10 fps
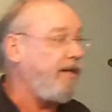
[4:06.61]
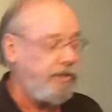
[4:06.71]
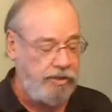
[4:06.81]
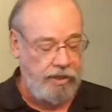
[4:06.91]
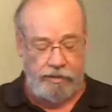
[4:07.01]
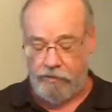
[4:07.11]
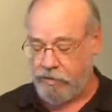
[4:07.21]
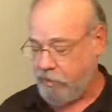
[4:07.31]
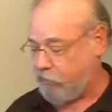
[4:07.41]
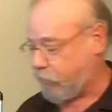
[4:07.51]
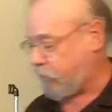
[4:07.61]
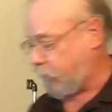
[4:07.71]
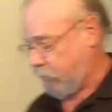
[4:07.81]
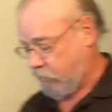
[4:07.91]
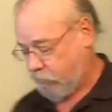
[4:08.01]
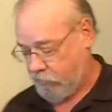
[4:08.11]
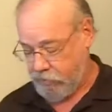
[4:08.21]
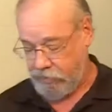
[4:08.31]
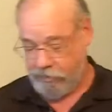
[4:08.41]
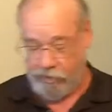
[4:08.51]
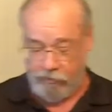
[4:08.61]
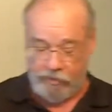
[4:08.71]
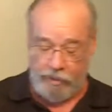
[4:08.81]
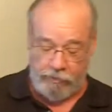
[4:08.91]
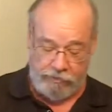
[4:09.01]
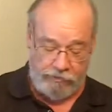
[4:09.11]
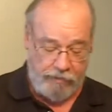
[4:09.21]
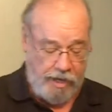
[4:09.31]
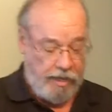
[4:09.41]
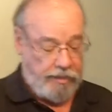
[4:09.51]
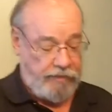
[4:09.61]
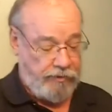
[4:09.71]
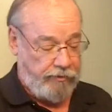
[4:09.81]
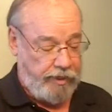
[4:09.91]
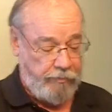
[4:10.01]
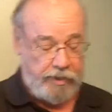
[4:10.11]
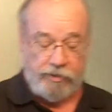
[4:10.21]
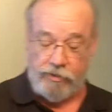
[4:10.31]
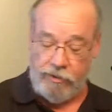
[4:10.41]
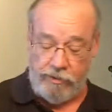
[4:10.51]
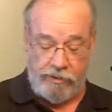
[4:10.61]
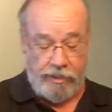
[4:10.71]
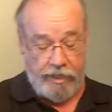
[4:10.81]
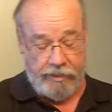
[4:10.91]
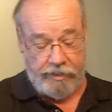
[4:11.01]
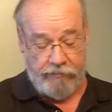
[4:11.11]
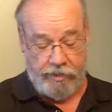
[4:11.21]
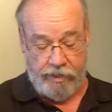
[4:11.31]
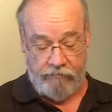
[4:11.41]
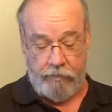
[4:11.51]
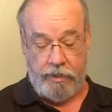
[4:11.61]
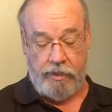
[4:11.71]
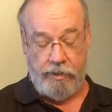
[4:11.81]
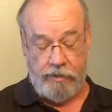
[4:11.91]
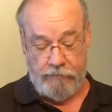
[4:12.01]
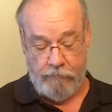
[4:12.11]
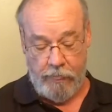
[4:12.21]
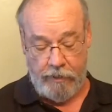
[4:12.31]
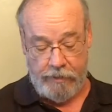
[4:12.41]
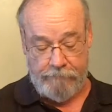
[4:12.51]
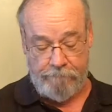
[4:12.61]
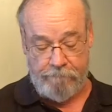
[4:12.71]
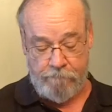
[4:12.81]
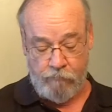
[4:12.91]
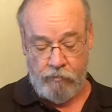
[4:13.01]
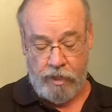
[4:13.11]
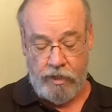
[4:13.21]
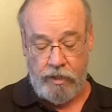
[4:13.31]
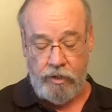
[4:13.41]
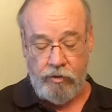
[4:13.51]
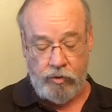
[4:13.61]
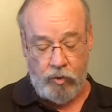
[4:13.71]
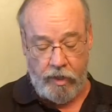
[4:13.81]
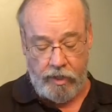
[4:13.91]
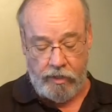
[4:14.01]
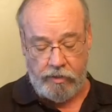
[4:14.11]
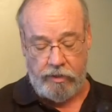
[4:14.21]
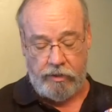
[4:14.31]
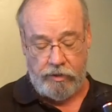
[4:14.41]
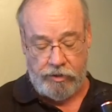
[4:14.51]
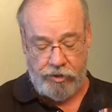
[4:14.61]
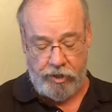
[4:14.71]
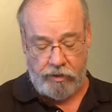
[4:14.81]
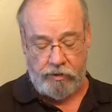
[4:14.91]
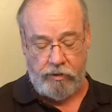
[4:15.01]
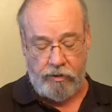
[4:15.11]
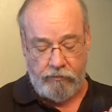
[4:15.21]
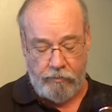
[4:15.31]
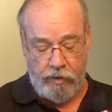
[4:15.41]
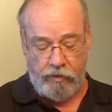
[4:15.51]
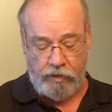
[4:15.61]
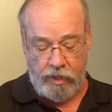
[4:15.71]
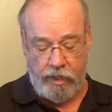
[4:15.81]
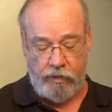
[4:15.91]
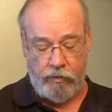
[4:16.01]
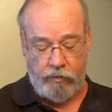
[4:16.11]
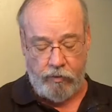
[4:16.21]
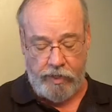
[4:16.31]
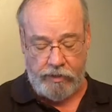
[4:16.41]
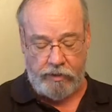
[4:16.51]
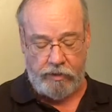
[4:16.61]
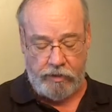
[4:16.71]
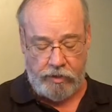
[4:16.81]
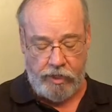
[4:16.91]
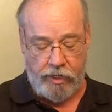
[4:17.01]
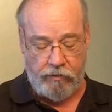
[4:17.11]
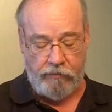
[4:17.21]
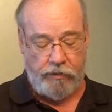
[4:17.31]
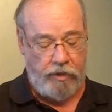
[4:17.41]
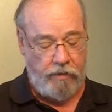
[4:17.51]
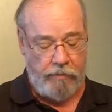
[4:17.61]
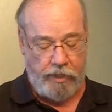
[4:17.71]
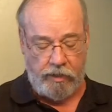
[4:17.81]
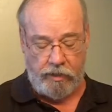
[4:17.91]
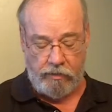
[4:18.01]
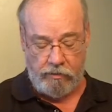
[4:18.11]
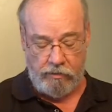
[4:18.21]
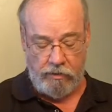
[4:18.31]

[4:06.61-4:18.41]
I just thought that was an interesting one, since he was able to give a great message on it, and I never have been. He who dwells in the shelter of the Most High will rest in the shadow of the Almighty.